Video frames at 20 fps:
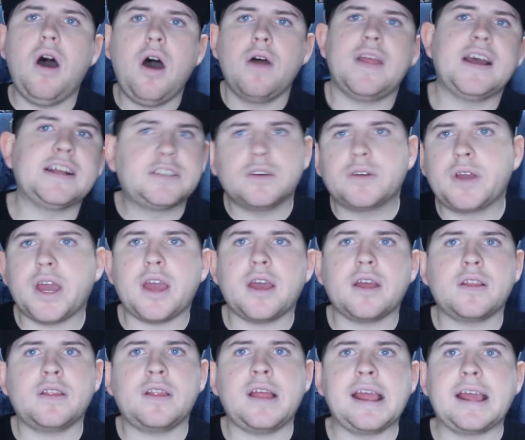that's okay,
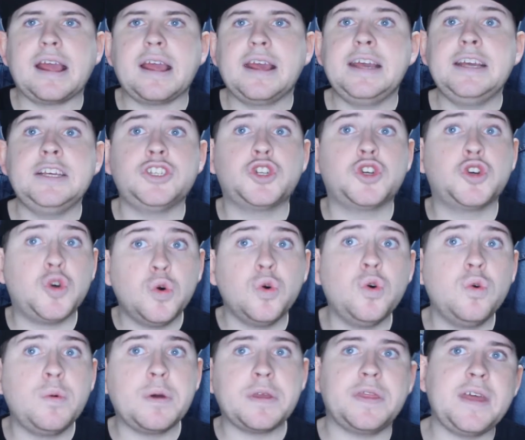like, he's
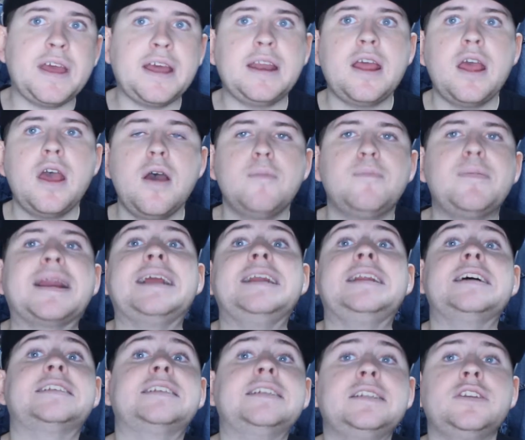cool with it, but he
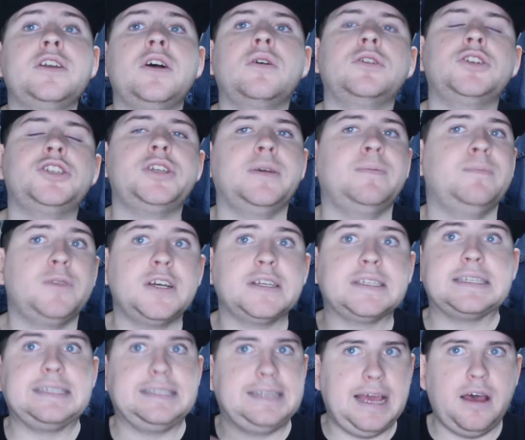doesn't know, Jim
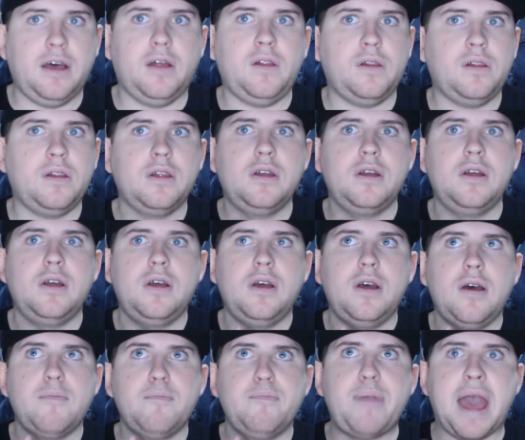doesn't tell
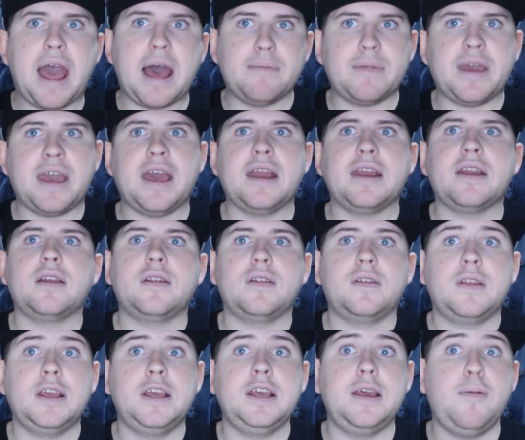Batman
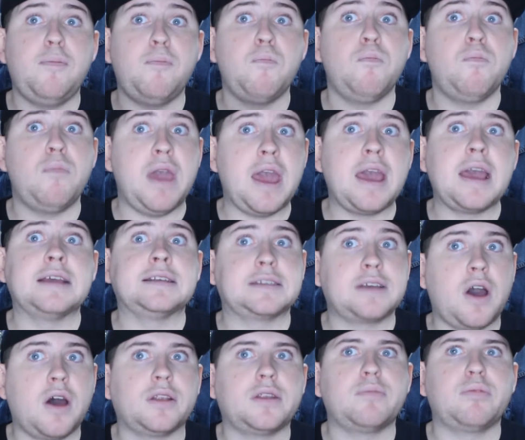he is
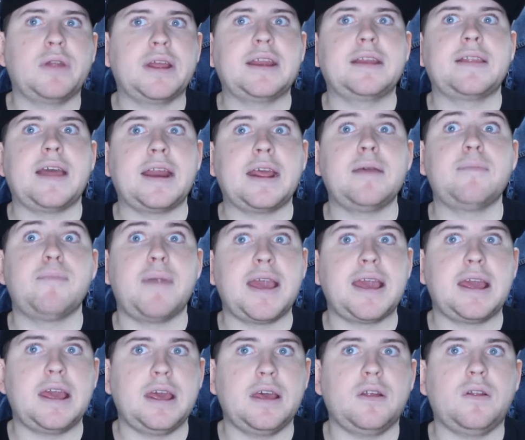contemplating that he may
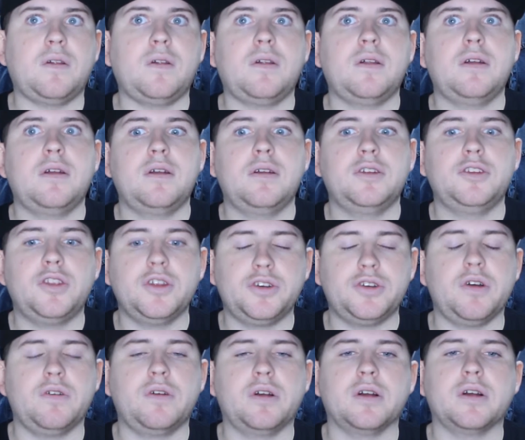kill the
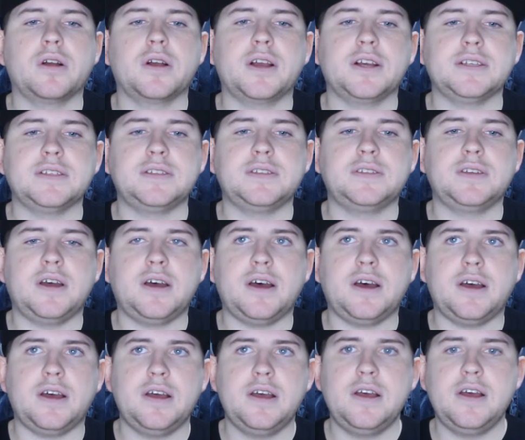Joker, because
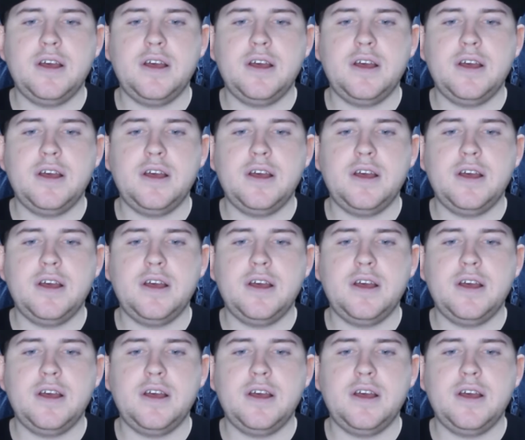I'm